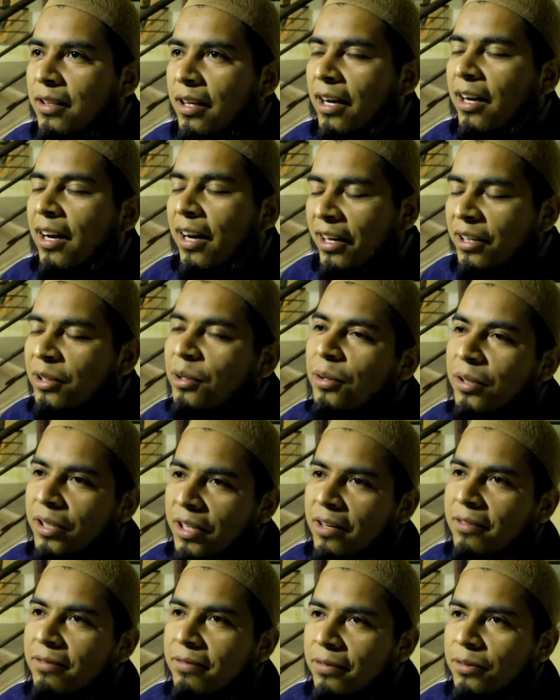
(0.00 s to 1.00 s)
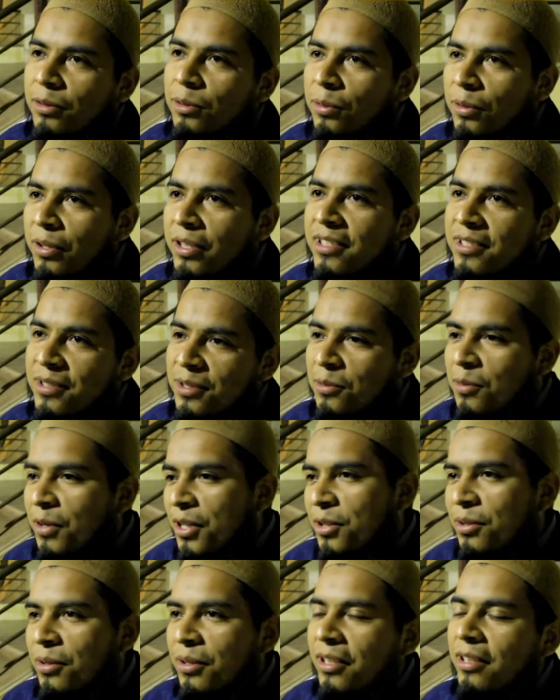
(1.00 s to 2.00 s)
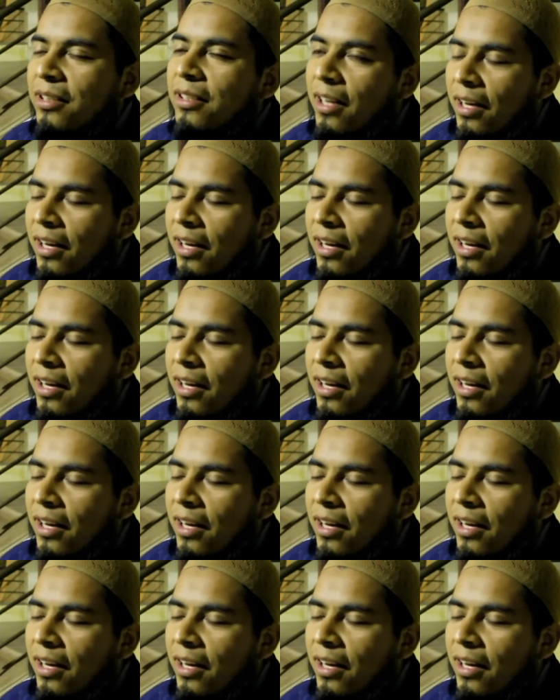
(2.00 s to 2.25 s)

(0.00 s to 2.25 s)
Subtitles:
I know enough. 2 years questioning,